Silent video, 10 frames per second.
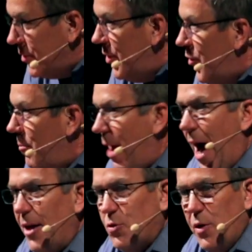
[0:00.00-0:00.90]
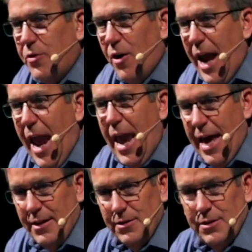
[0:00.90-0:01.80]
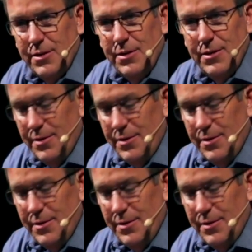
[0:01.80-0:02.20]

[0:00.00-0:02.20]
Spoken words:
to their mouths with their hands.